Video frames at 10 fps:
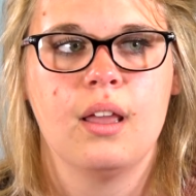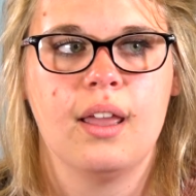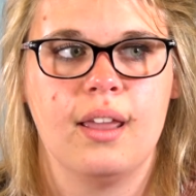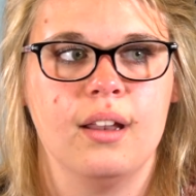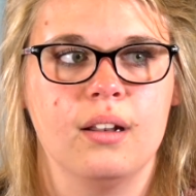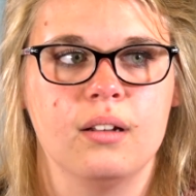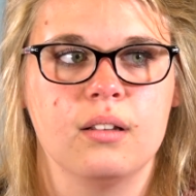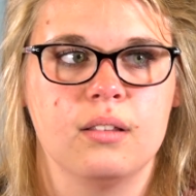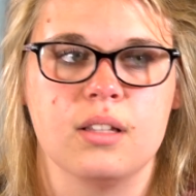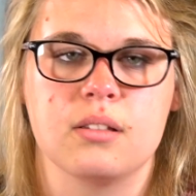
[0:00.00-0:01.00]
and
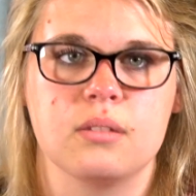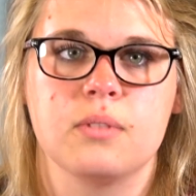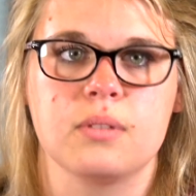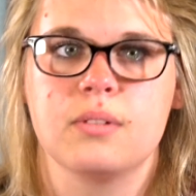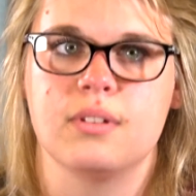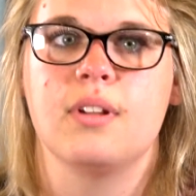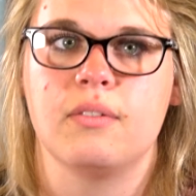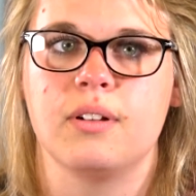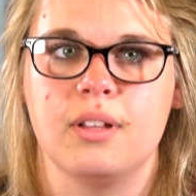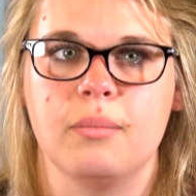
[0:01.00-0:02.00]
this service would
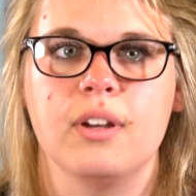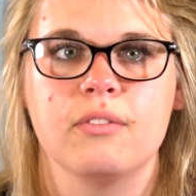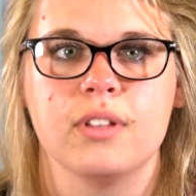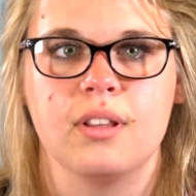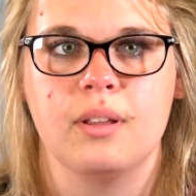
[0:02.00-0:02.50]
definitely benefit